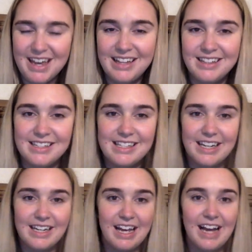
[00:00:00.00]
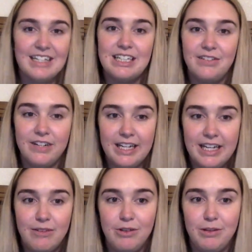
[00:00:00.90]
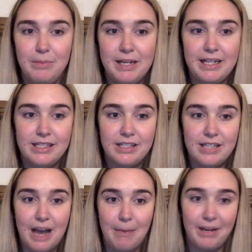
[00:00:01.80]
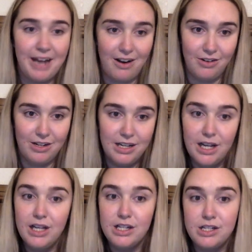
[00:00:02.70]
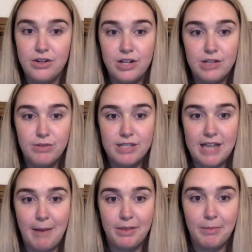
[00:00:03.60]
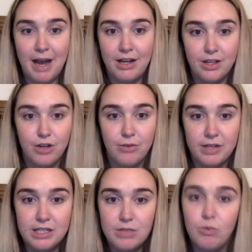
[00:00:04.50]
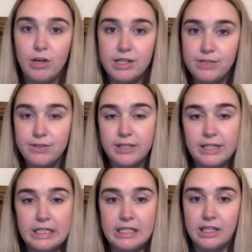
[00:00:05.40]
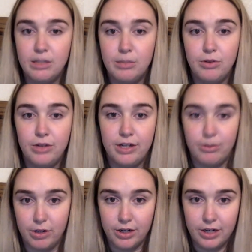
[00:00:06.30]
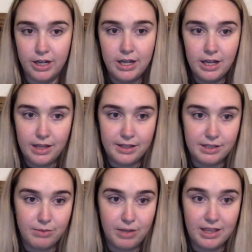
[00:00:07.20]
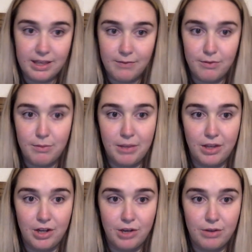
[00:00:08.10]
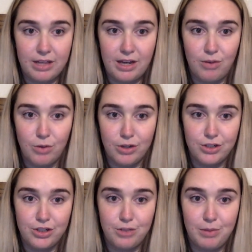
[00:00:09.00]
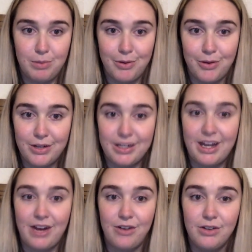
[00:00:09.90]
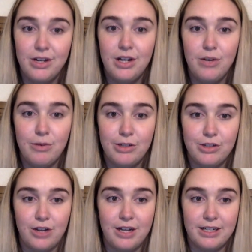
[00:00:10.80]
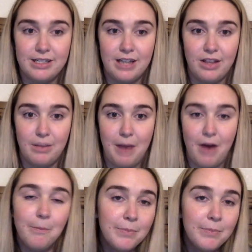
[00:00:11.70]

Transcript: And the second activity would be to tap it out. Students will tap the back of their wrist once for each syllable in a word. This will get them familiar with how words should be broken down when trying to sound them out.